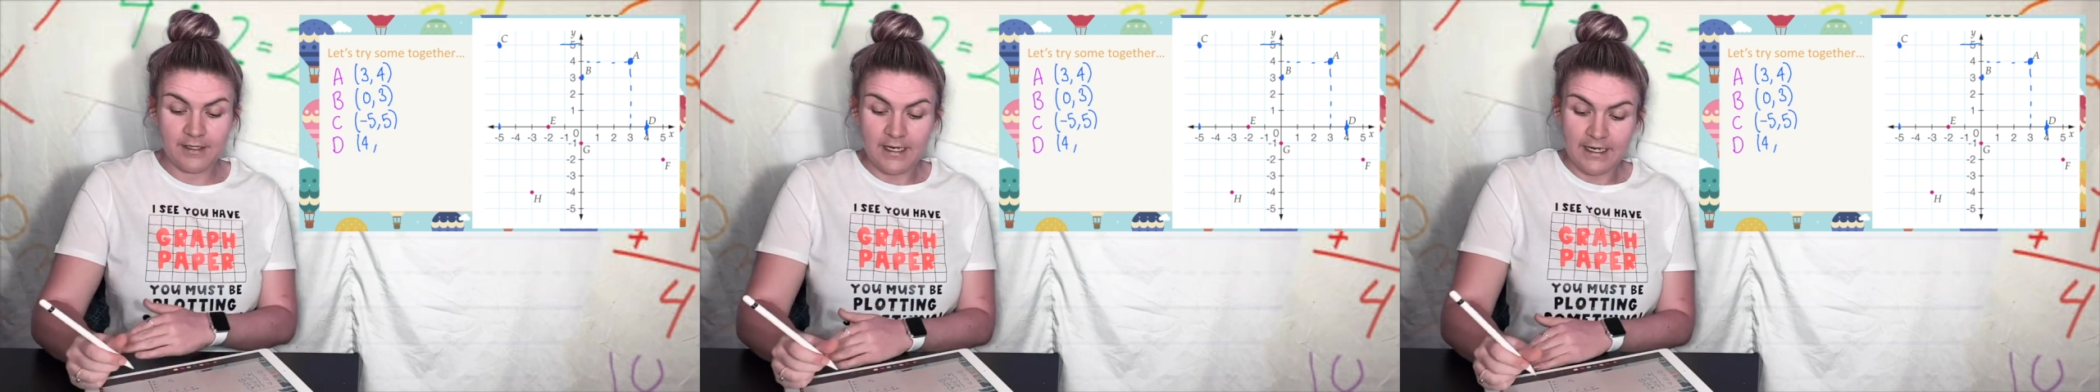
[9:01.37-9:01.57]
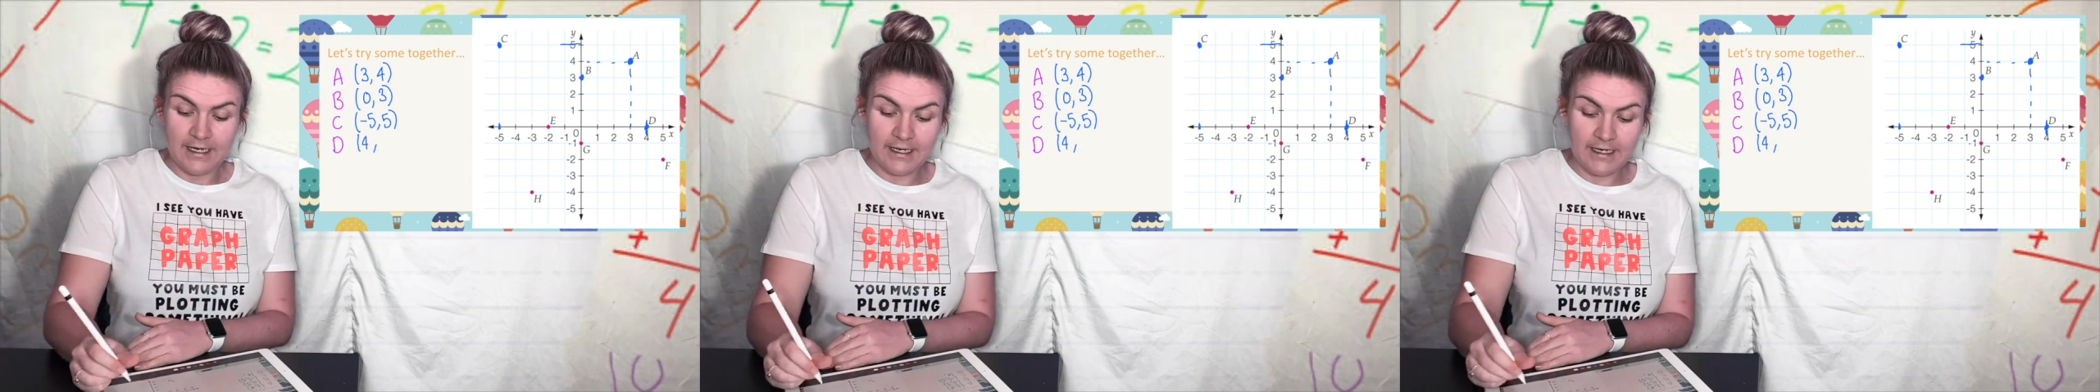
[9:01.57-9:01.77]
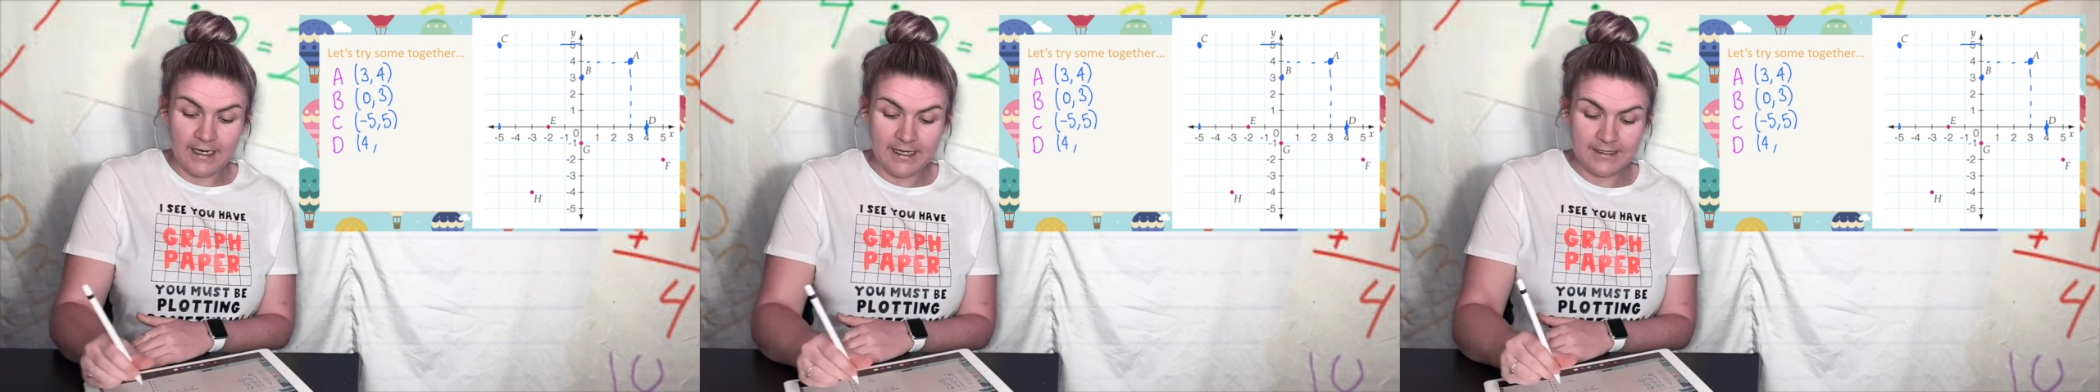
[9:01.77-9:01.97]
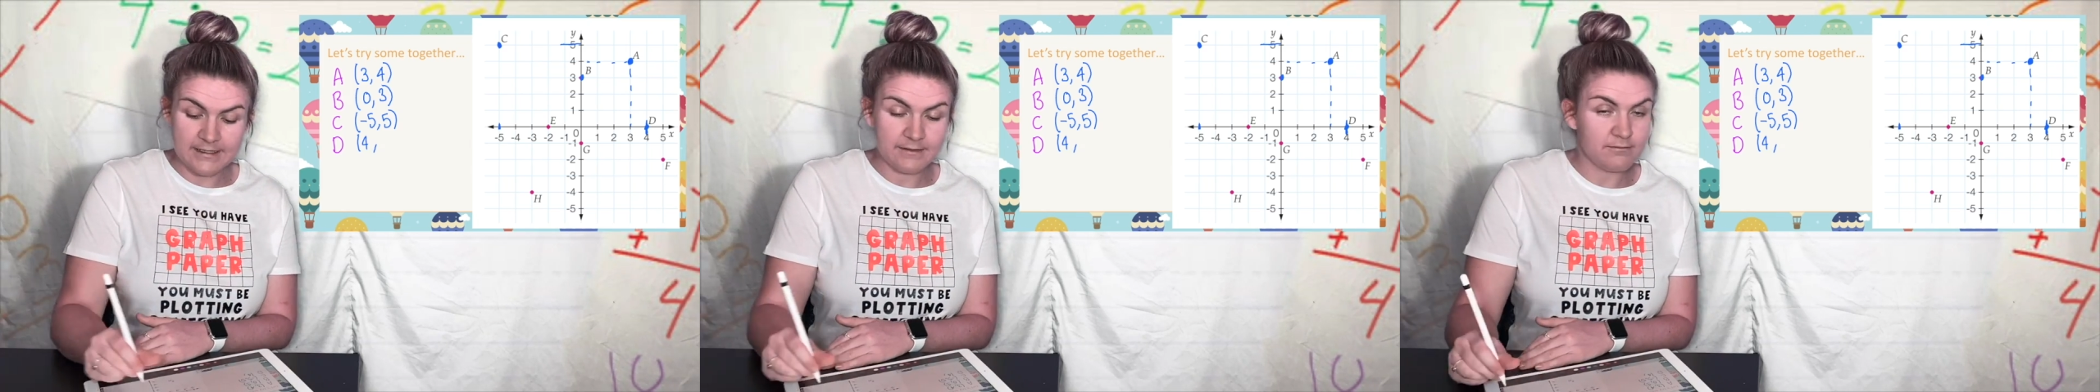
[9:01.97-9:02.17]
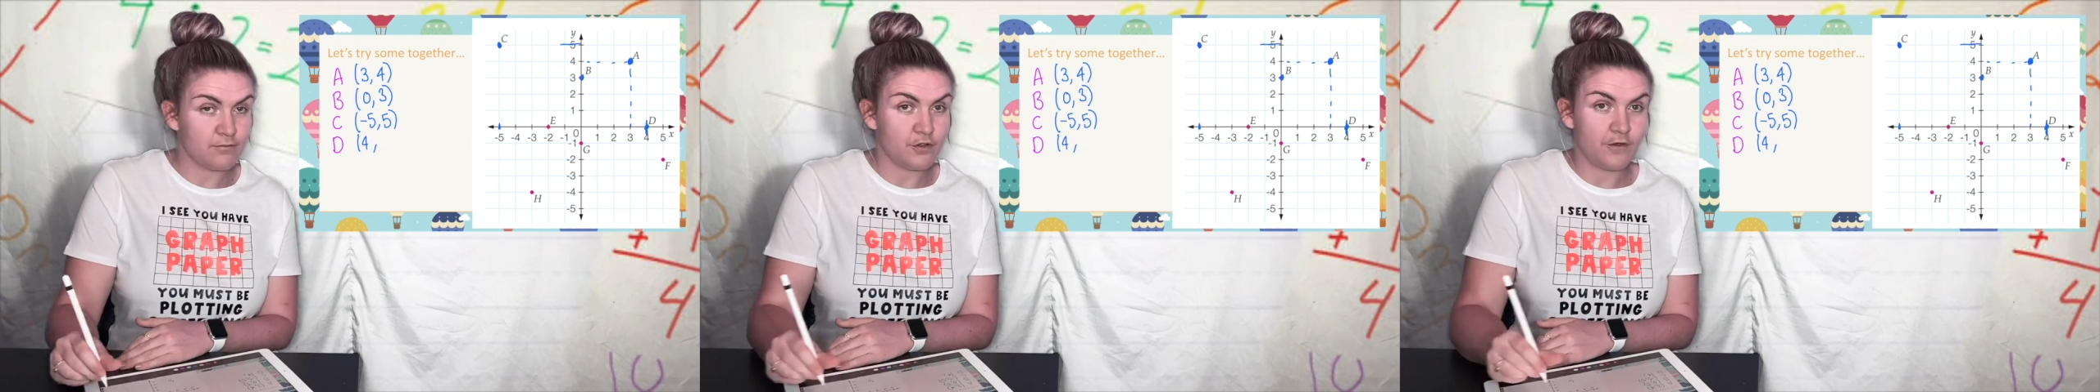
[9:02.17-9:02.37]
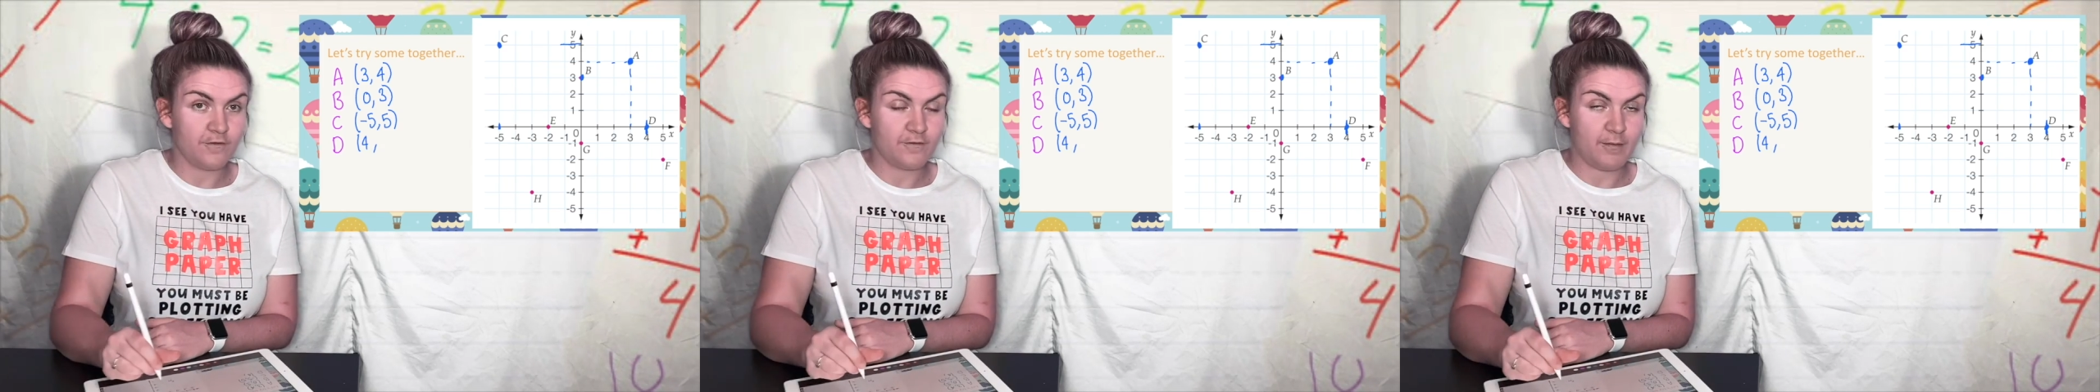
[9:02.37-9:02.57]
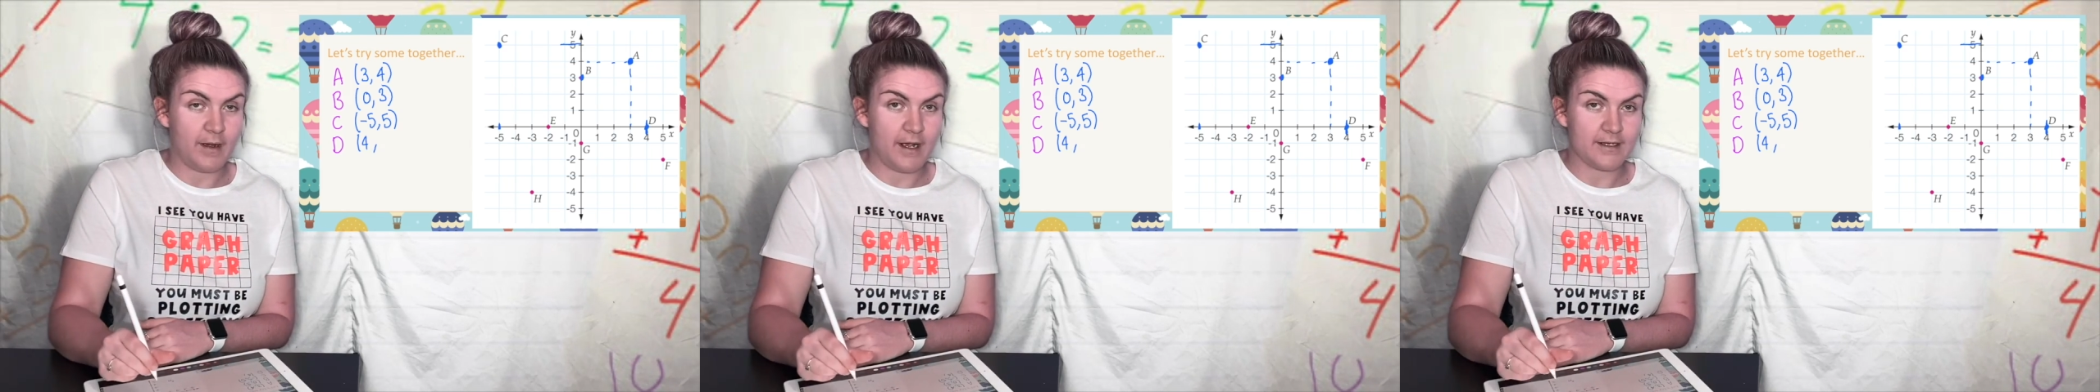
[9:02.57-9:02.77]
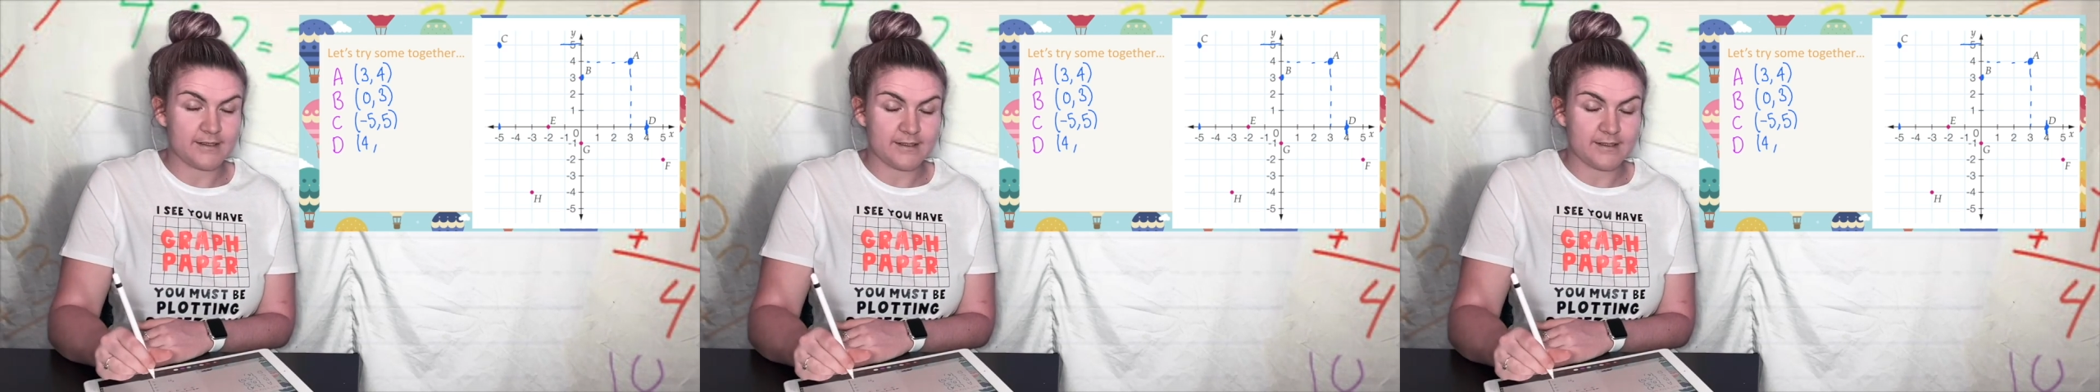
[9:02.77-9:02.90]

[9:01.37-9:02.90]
it hasn't moved past the